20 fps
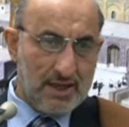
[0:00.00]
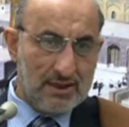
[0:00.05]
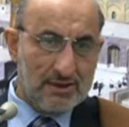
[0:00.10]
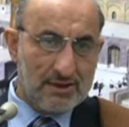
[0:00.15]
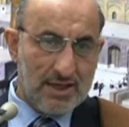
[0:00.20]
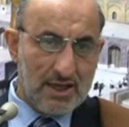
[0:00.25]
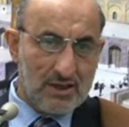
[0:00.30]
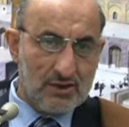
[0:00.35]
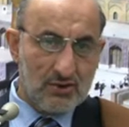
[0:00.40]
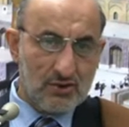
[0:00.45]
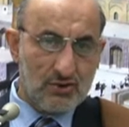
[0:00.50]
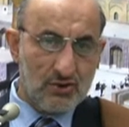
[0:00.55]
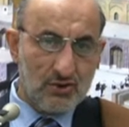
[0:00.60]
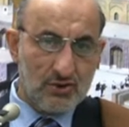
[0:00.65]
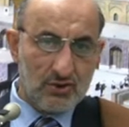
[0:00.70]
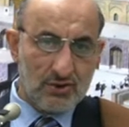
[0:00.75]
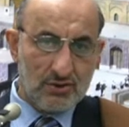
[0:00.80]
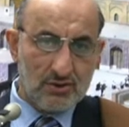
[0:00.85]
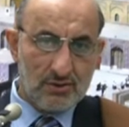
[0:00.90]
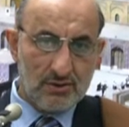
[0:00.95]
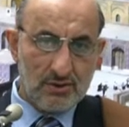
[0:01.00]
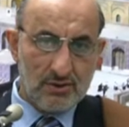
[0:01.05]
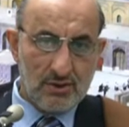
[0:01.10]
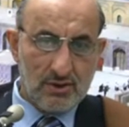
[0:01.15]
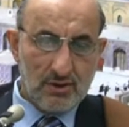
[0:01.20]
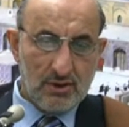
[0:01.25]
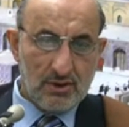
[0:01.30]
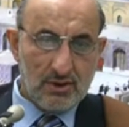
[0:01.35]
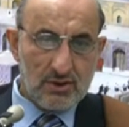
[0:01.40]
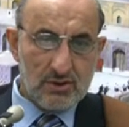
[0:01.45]
cannot grow.
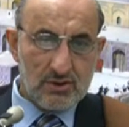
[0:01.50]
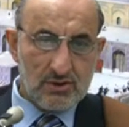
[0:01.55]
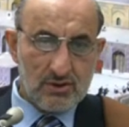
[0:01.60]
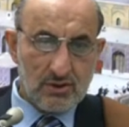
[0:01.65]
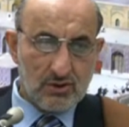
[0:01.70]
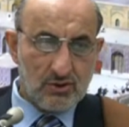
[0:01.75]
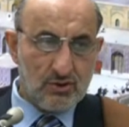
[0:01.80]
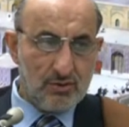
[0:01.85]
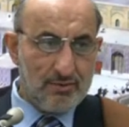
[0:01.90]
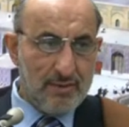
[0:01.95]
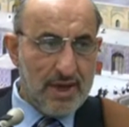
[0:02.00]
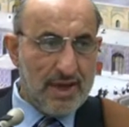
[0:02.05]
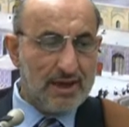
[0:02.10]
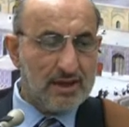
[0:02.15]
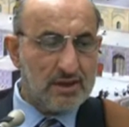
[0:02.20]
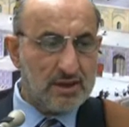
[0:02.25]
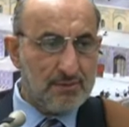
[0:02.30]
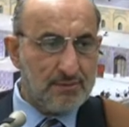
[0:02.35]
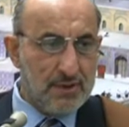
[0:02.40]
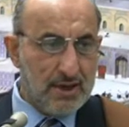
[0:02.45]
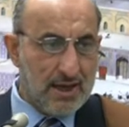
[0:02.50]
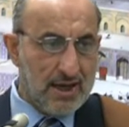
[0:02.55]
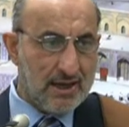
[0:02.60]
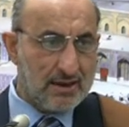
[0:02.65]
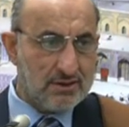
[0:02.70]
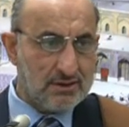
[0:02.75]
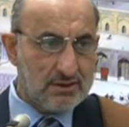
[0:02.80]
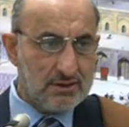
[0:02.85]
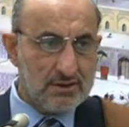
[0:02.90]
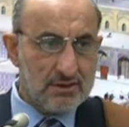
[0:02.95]
So to make the
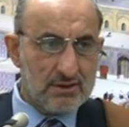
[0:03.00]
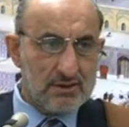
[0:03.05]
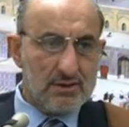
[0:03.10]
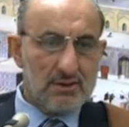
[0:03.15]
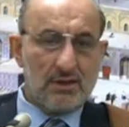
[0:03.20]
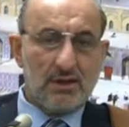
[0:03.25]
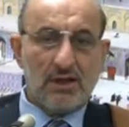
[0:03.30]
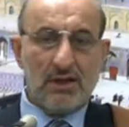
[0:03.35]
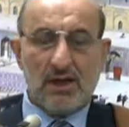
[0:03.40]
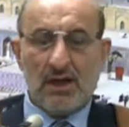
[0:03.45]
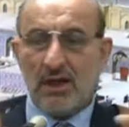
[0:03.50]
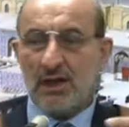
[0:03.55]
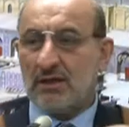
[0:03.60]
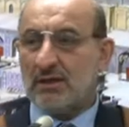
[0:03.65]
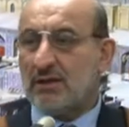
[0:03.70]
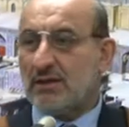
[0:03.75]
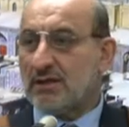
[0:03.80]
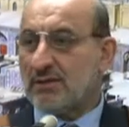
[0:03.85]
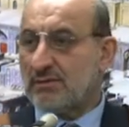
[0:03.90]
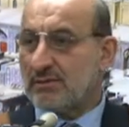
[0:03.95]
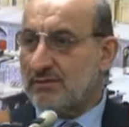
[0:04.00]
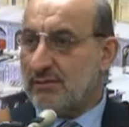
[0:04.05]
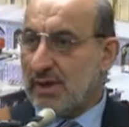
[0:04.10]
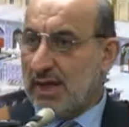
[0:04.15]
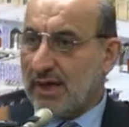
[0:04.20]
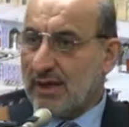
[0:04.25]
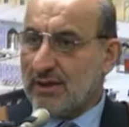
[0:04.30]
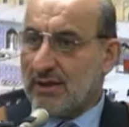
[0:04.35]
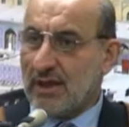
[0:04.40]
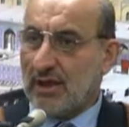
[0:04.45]
plant and
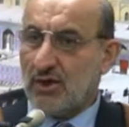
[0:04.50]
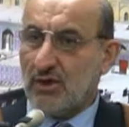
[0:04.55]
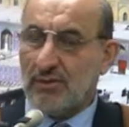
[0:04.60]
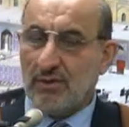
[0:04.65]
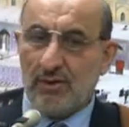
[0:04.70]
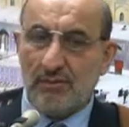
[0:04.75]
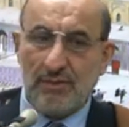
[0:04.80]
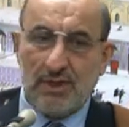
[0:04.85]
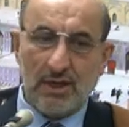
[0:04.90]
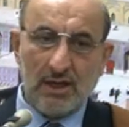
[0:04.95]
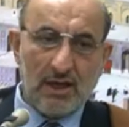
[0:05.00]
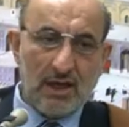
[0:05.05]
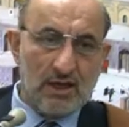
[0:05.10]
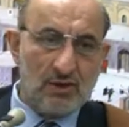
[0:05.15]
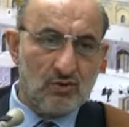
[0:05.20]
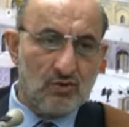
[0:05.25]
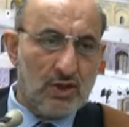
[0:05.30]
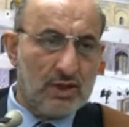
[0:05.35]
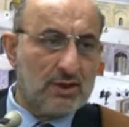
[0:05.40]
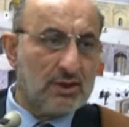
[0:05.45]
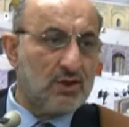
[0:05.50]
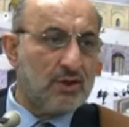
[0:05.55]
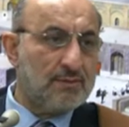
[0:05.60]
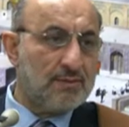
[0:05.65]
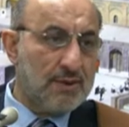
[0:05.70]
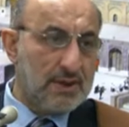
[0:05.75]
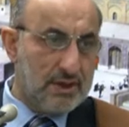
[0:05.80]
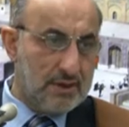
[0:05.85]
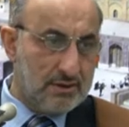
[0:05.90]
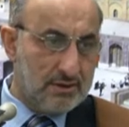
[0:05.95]
make the human being, and one
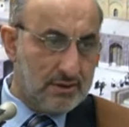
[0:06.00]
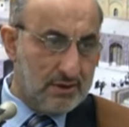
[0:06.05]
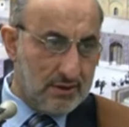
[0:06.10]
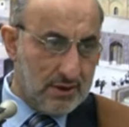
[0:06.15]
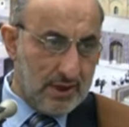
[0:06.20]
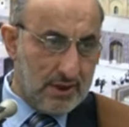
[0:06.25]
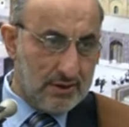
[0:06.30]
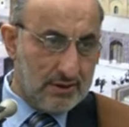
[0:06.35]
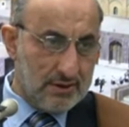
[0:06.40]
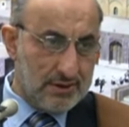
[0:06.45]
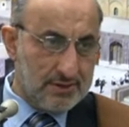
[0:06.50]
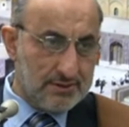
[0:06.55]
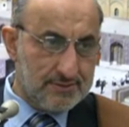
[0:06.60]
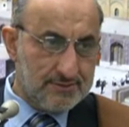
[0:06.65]
complete the other.